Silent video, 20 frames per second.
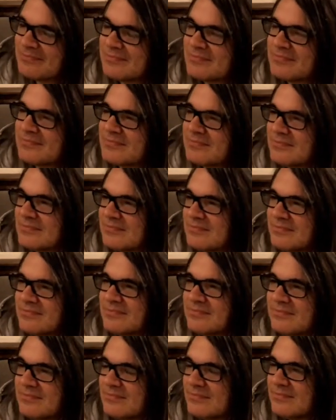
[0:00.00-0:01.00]

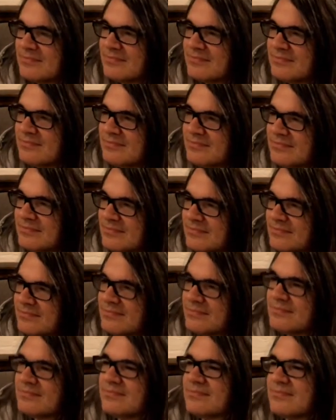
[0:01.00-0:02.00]

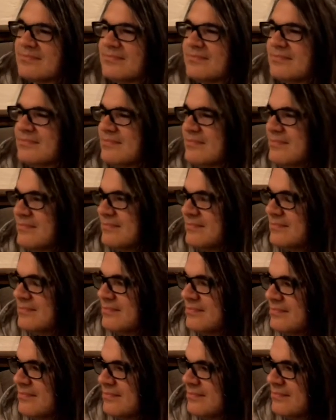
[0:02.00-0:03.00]

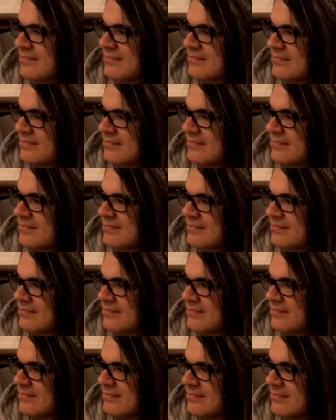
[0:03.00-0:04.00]

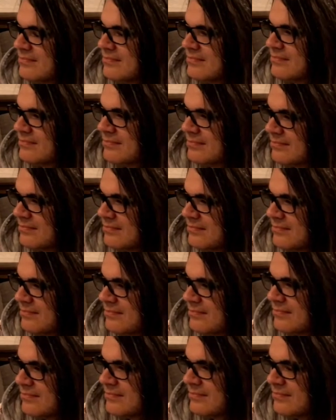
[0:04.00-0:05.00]

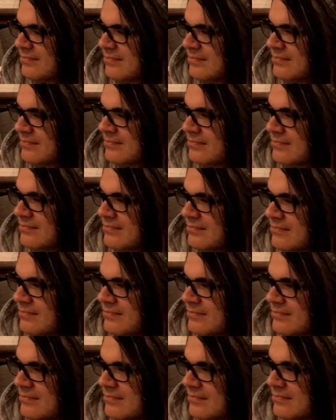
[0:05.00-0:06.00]

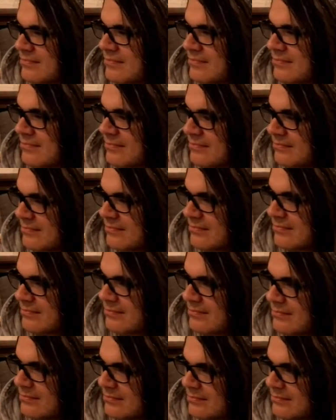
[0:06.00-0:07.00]

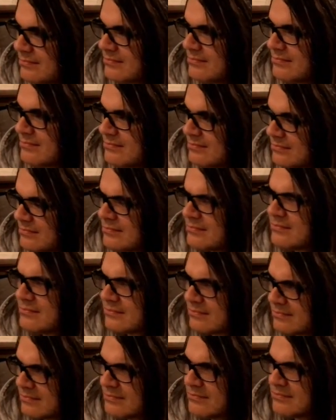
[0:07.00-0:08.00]
(not speaking)